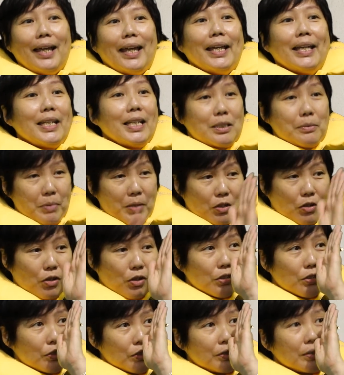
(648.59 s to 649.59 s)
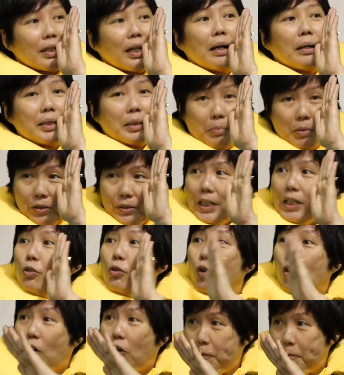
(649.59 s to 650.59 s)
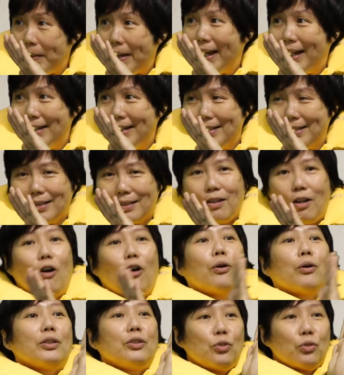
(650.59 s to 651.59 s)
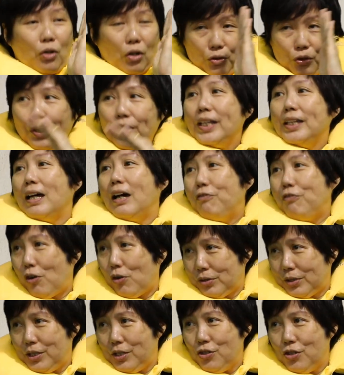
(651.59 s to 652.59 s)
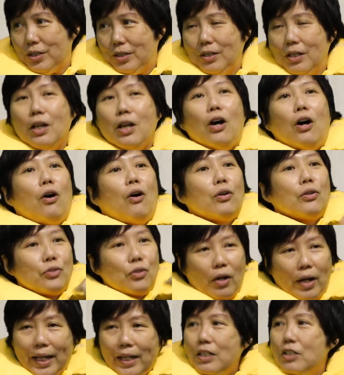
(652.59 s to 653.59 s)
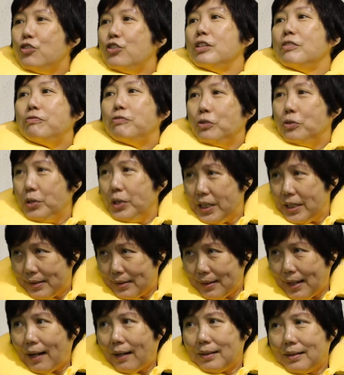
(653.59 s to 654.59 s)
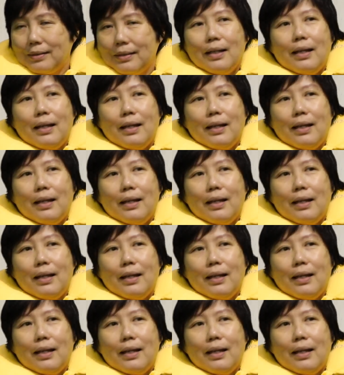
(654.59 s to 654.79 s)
It is because the body go off balance, or you got not enough oxygen, or your energy flow is stuck.